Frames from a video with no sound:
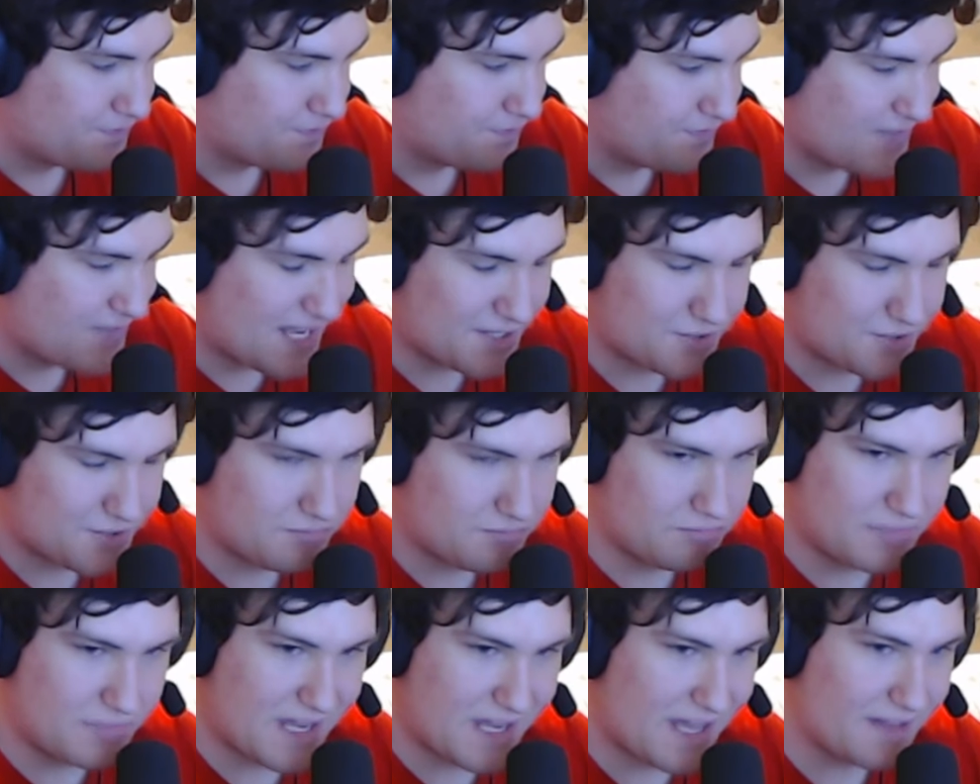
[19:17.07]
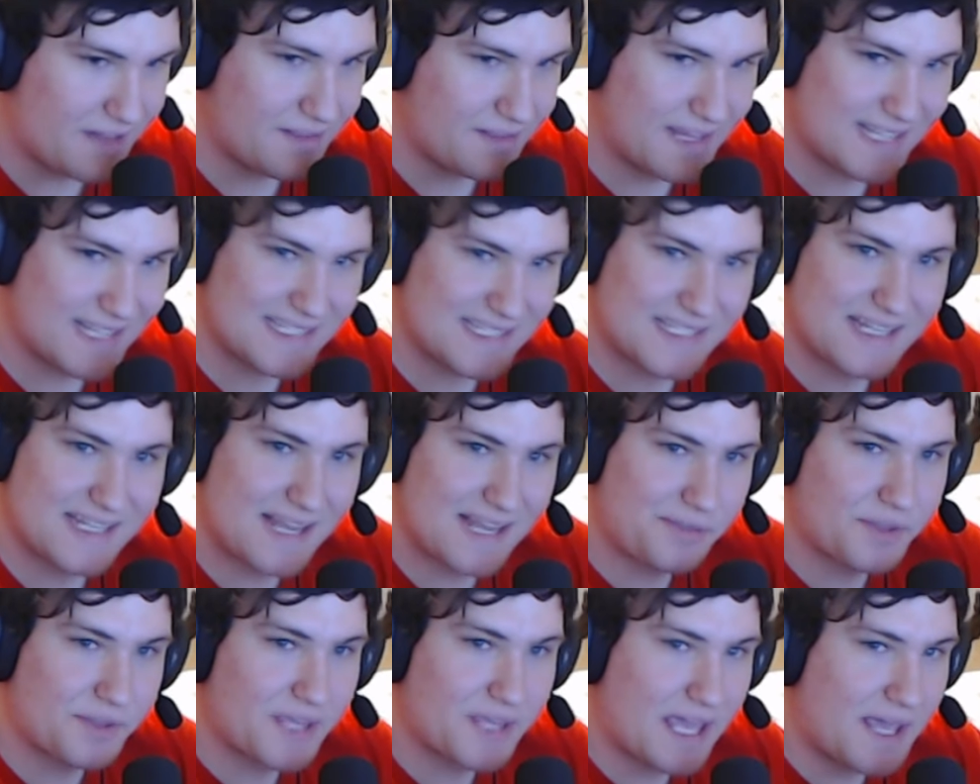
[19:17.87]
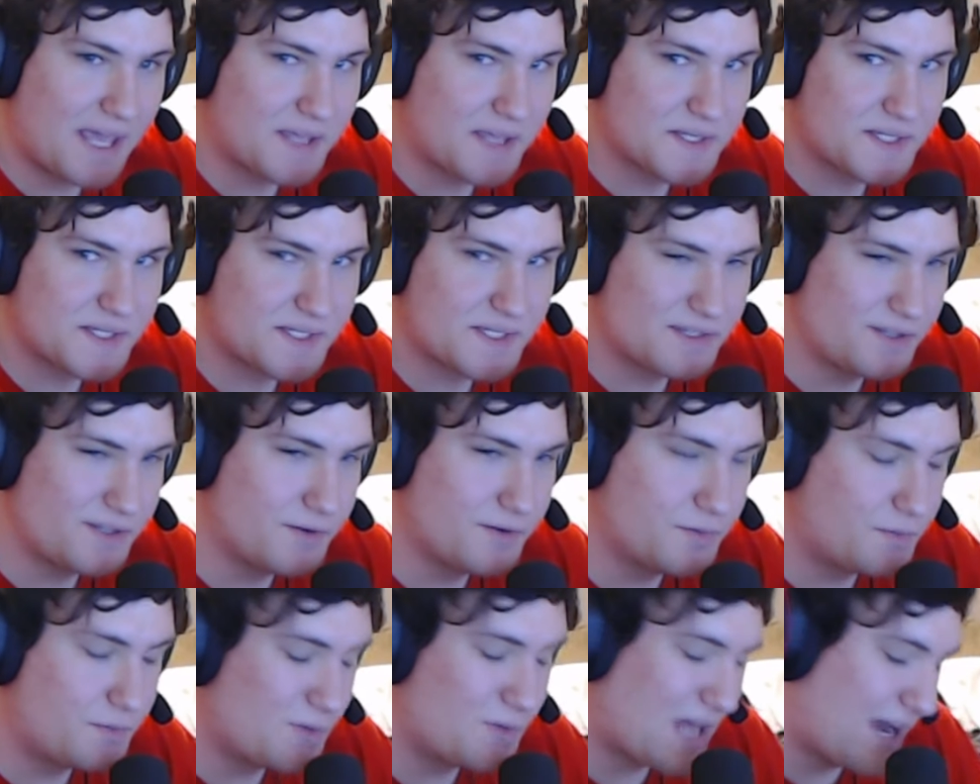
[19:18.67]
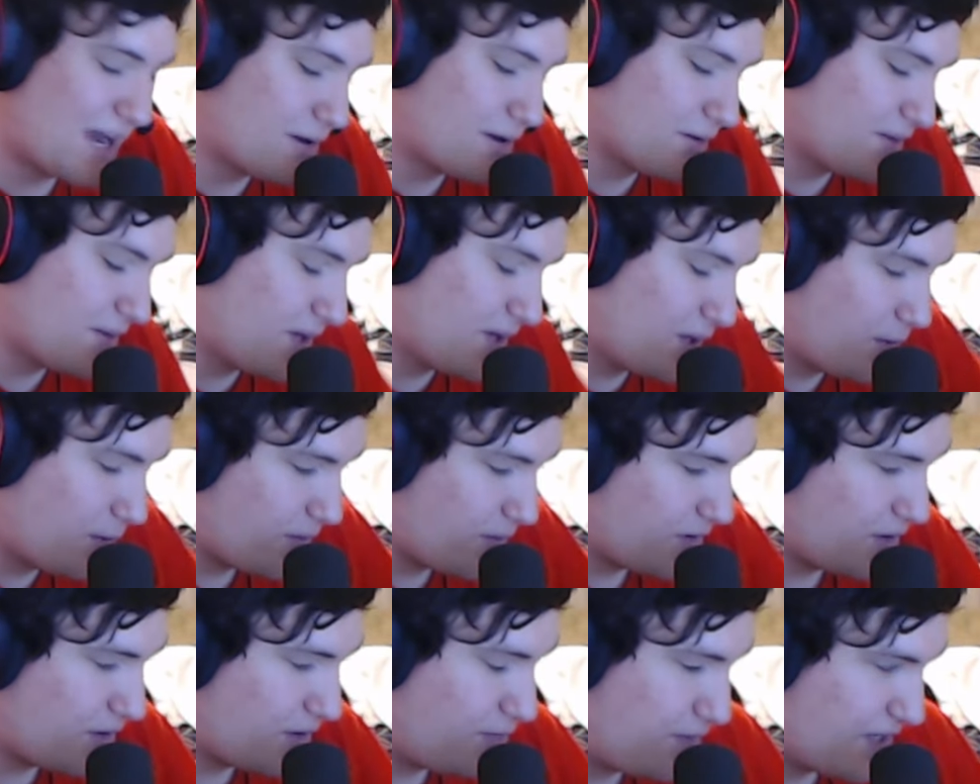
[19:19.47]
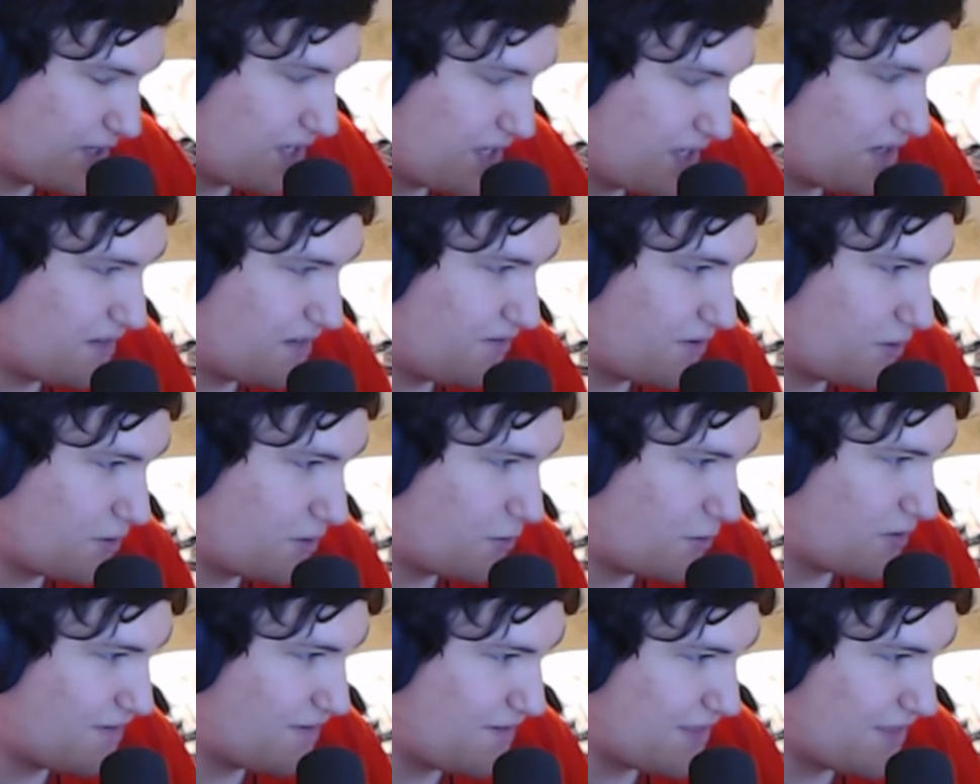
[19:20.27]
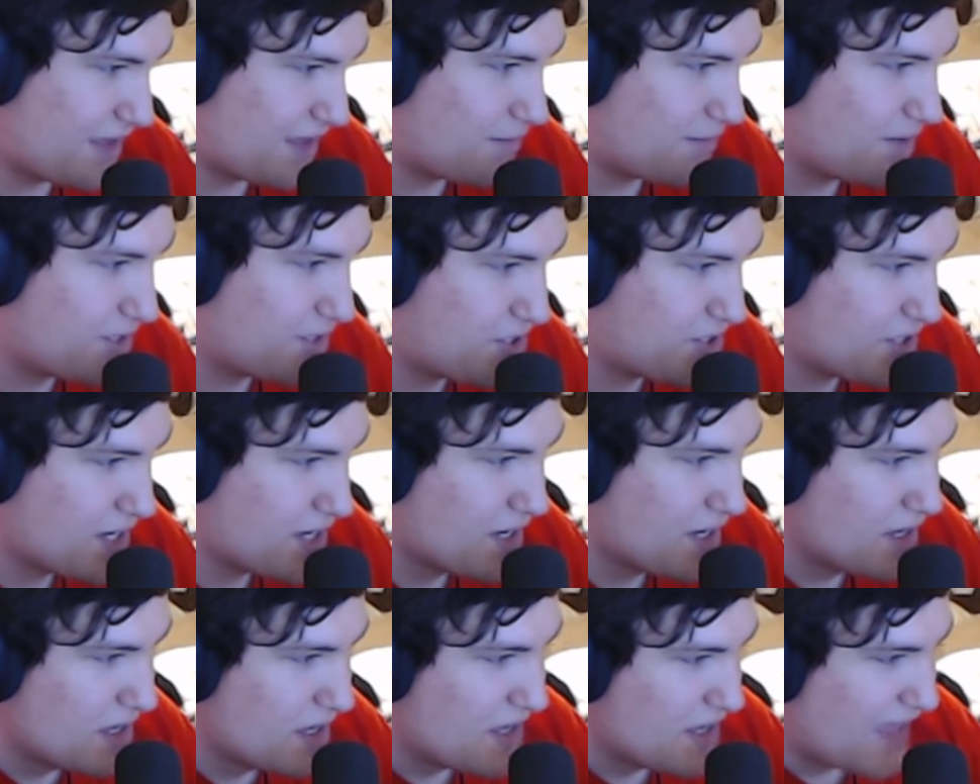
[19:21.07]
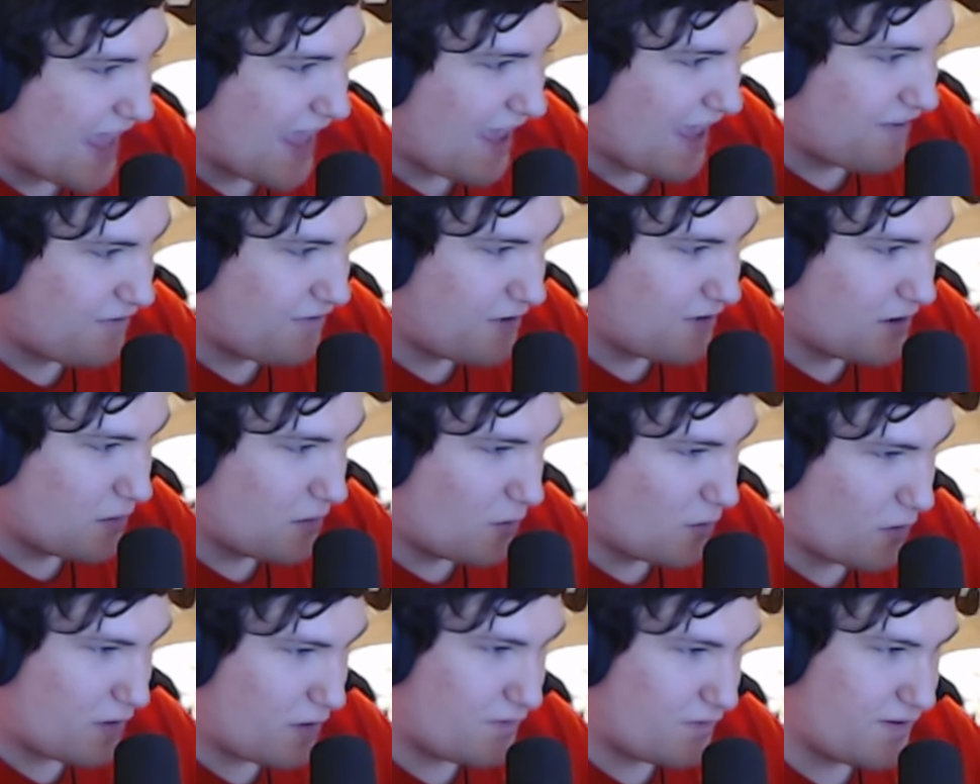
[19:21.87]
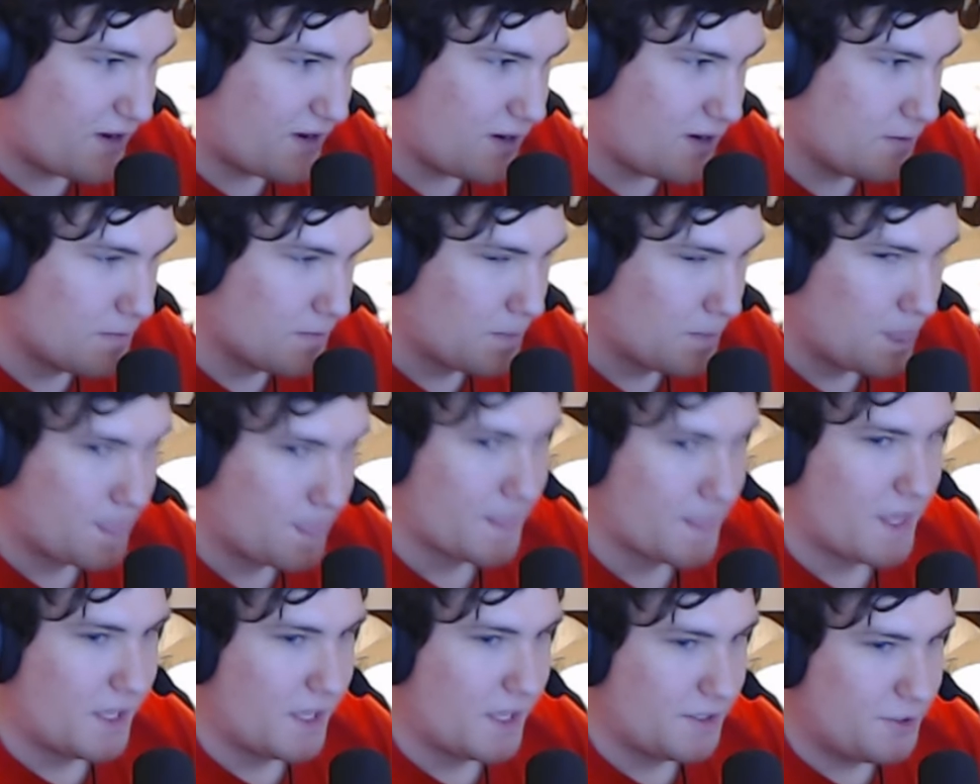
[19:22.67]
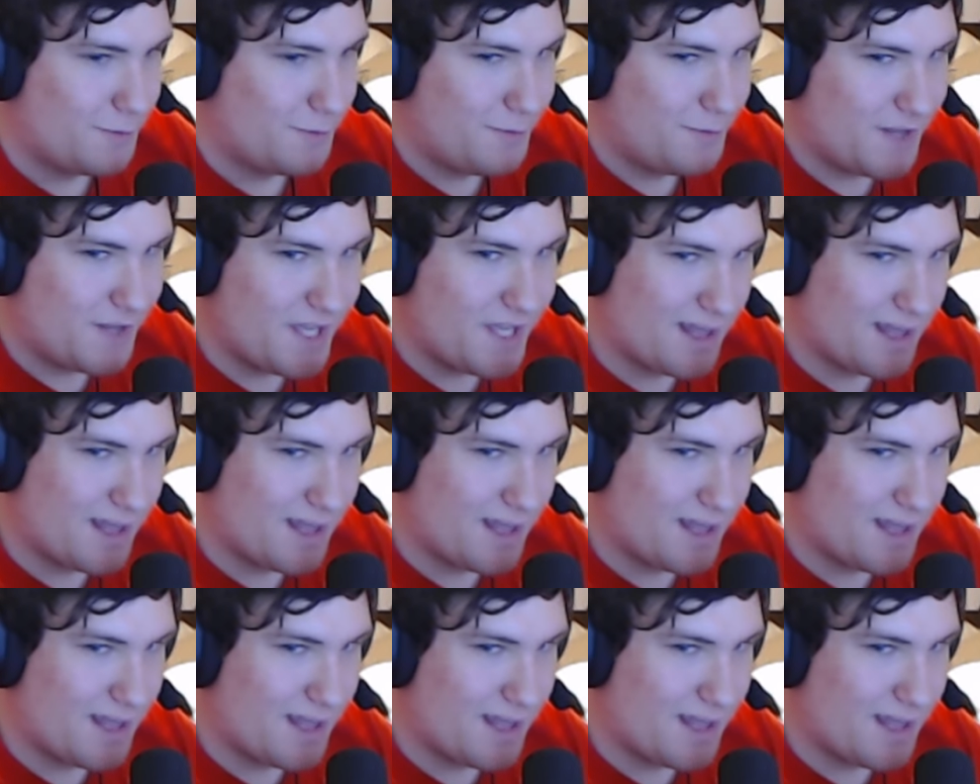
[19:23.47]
not that's not the case. I don't think you really played Infinite Warfare that much. Infinite Warfare, you play a